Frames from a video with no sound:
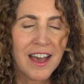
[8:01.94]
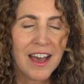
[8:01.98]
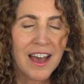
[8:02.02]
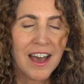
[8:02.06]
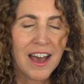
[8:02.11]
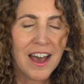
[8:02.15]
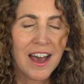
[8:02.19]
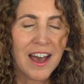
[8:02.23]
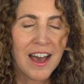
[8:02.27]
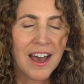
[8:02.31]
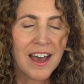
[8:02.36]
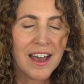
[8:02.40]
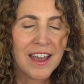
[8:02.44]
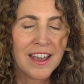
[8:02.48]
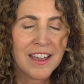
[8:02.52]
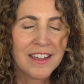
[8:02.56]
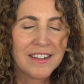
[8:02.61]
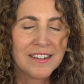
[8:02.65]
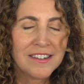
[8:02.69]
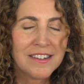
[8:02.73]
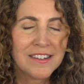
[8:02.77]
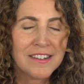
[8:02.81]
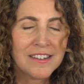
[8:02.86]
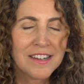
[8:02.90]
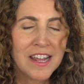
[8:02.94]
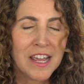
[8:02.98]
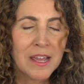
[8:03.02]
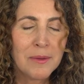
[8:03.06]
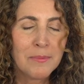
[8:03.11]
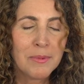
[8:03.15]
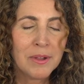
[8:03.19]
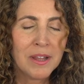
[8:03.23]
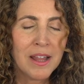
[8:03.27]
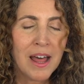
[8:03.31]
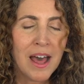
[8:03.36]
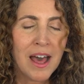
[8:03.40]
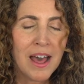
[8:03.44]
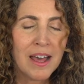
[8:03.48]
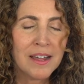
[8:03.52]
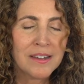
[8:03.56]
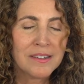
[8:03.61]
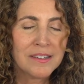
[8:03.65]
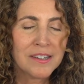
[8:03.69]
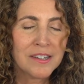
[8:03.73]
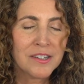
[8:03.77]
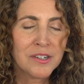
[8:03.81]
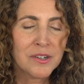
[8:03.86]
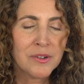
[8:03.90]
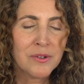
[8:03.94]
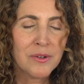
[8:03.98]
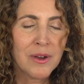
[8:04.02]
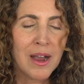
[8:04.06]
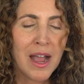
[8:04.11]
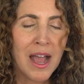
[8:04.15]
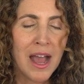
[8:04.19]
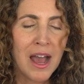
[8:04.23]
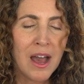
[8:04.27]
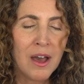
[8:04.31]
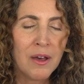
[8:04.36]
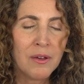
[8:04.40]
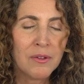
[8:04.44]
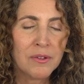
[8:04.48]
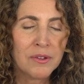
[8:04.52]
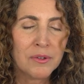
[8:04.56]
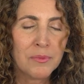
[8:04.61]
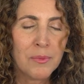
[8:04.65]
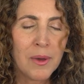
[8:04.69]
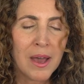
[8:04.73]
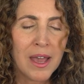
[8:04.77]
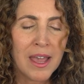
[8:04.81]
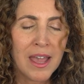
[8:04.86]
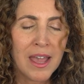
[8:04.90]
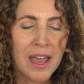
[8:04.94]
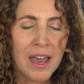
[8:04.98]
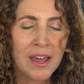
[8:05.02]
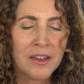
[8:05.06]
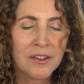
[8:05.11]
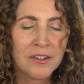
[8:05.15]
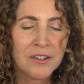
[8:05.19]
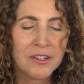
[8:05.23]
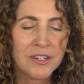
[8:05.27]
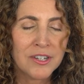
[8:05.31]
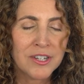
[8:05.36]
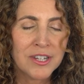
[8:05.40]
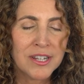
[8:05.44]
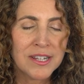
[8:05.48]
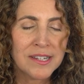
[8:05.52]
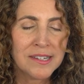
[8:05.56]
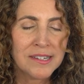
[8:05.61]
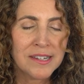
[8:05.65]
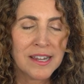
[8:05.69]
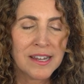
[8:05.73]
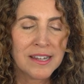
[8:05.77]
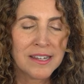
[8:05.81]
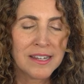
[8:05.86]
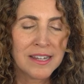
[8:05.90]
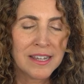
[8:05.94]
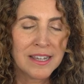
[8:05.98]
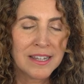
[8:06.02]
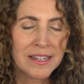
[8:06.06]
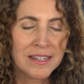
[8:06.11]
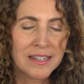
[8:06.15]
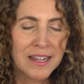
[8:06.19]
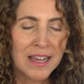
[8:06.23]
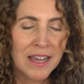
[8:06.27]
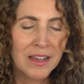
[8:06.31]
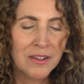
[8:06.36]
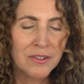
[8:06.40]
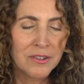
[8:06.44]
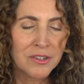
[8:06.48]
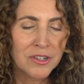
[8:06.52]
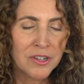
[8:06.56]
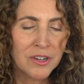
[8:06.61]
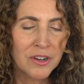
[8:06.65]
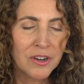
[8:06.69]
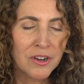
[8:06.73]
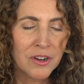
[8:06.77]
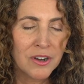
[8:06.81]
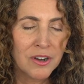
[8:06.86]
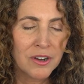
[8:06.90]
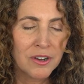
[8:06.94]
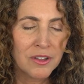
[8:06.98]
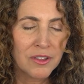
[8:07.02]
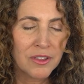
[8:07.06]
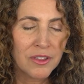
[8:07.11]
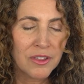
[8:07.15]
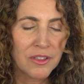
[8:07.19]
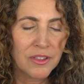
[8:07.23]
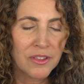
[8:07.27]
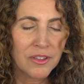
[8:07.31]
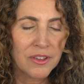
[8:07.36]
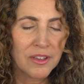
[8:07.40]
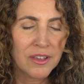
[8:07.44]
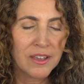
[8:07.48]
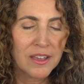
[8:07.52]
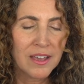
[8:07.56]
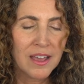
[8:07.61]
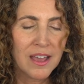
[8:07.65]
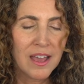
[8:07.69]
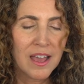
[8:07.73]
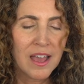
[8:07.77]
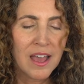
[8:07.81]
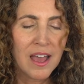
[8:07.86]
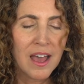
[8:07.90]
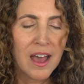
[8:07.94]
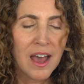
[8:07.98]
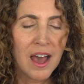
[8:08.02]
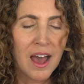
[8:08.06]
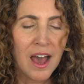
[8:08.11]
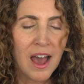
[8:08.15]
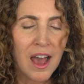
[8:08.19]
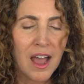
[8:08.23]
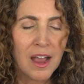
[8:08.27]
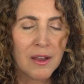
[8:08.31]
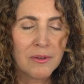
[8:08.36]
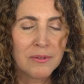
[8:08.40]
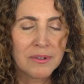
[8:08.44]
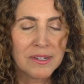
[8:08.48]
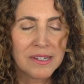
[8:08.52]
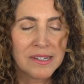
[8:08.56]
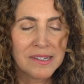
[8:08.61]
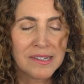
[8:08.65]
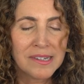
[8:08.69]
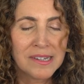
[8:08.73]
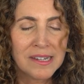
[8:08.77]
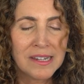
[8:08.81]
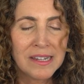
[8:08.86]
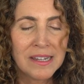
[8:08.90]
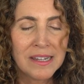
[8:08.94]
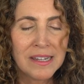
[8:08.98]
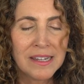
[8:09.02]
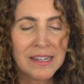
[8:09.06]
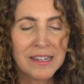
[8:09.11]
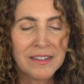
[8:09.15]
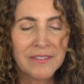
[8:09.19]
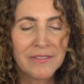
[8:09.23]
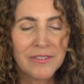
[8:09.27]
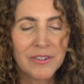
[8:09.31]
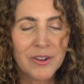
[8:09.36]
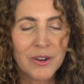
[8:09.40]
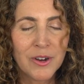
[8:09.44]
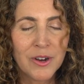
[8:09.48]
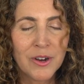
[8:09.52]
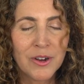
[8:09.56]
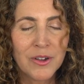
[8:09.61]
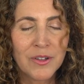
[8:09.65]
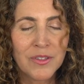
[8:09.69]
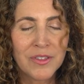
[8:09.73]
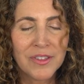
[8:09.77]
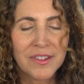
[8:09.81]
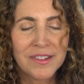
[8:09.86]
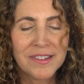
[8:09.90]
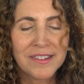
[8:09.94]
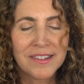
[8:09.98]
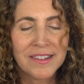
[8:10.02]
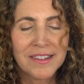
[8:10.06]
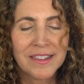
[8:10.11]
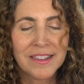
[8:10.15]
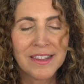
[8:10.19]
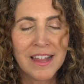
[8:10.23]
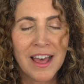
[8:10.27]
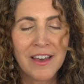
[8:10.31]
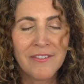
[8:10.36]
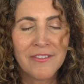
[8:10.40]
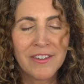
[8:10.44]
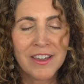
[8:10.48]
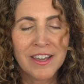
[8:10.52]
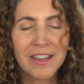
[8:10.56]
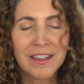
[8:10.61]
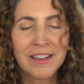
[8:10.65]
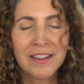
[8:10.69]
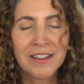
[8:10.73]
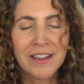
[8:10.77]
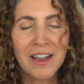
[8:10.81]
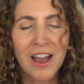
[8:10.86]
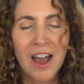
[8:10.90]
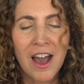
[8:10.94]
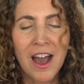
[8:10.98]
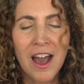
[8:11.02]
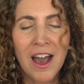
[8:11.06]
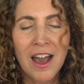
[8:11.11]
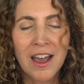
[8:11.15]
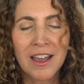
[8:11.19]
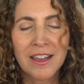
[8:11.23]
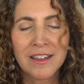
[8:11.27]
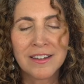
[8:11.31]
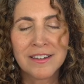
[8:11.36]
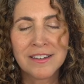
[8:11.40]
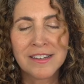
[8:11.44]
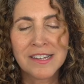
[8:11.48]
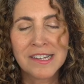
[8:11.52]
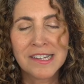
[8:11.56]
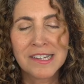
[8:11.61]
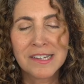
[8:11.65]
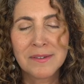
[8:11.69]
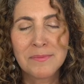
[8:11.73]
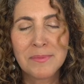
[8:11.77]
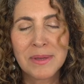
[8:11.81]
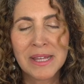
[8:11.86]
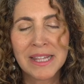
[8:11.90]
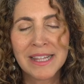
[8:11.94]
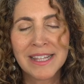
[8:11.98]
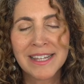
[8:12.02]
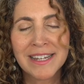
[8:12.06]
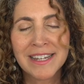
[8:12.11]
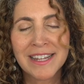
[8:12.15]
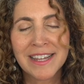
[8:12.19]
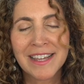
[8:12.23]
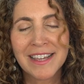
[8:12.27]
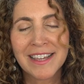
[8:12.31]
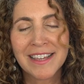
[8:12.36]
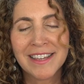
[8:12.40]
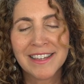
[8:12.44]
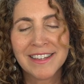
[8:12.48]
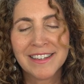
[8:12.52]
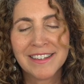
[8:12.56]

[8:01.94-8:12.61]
I stabilize and ground my energy, sending it down to Earth. I receive Earth's loving, kind stability.